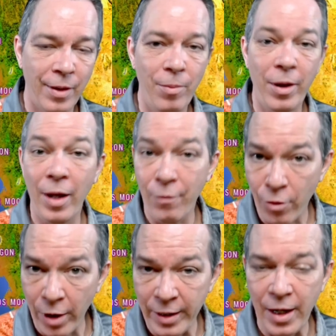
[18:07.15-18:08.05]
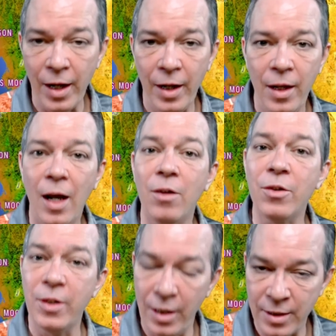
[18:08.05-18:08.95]
May you have a great day. I'll
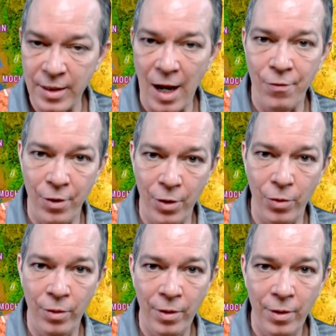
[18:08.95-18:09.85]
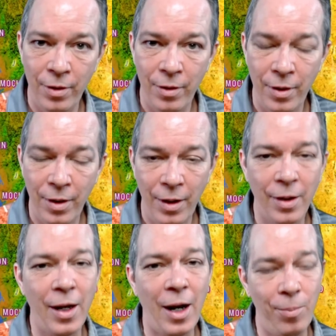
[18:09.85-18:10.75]
see you this afternoon.
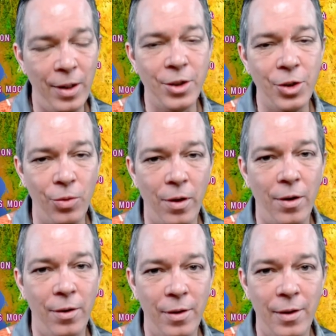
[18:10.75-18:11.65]
And God bless you all.